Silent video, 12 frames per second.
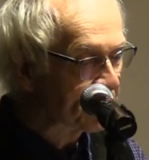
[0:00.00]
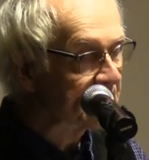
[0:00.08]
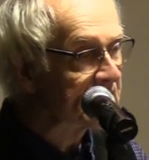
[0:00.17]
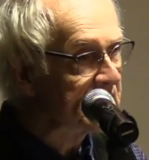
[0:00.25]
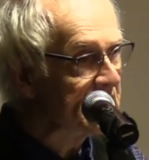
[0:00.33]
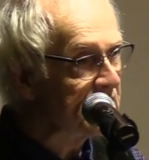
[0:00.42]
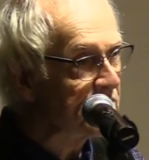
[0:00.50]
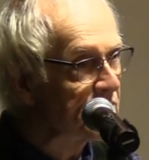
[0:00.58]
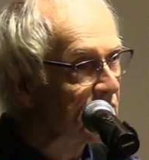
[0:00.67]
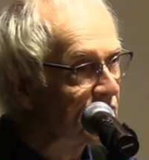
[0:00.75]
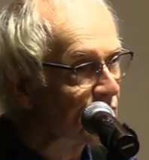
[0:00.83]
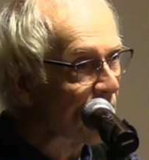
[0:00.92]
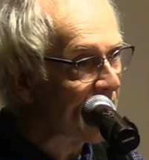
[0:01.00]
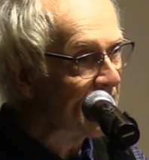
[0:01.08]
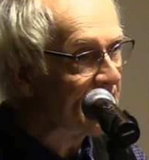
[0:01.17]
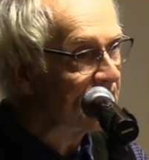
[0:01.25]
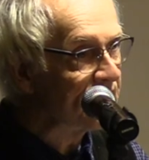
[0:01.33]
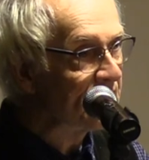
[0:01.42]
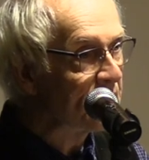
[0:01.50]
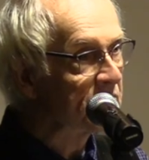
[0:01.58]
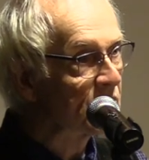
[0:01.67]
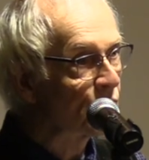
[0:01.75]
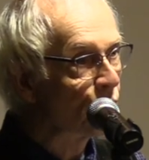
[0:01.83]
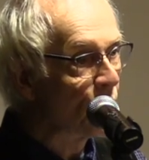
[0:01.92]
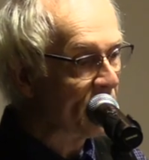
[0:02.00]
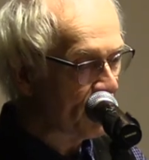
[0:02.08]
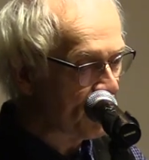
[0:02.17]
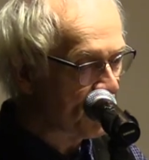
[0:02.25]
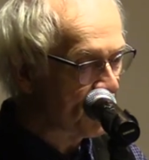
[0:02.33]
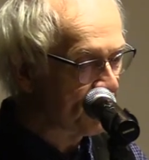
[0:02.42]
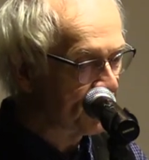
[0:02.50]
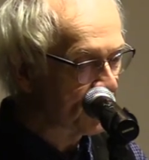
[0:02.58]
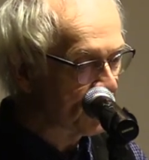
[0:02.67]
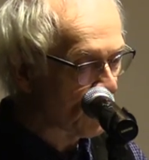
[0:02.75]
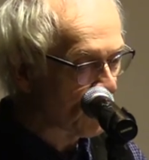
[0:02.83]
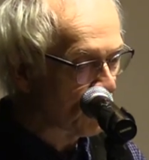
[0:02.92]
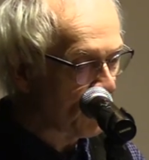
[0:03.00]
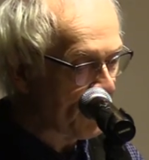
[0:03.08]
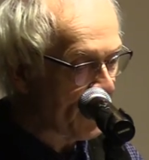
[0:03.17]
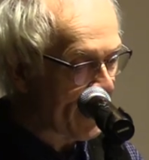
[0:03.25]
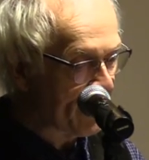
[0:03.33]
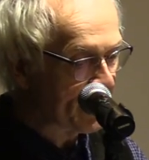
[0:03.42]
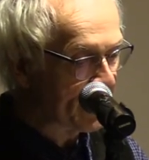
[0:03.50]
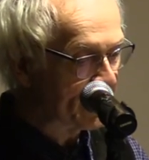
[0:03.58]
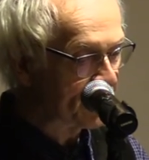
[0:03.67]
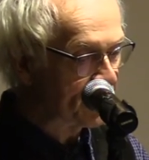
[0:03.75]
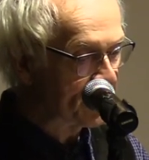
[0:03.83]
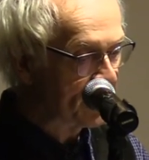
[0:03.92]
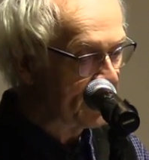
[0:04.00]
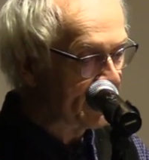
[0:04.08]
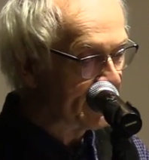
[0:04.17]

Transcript: continue to thrive with or without us,